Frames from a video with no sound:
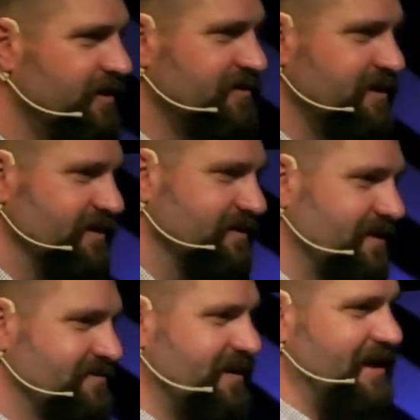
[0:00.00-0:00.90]
He's not, he's
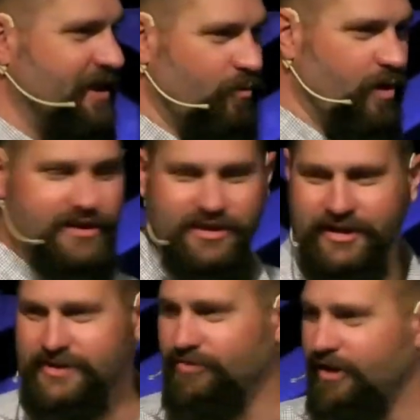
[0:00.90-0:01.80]
not, saying that one you
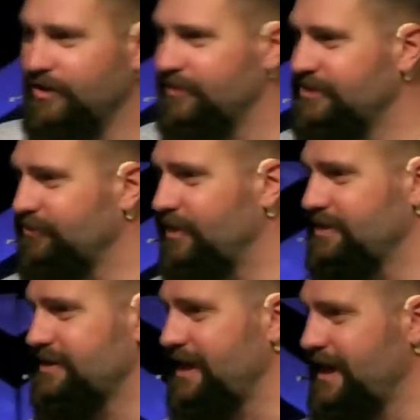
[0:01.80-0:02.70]
can get drunk with and
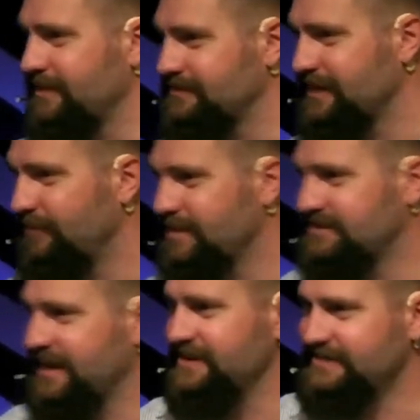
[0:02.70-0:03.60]
one you can't. That's not what he's saying.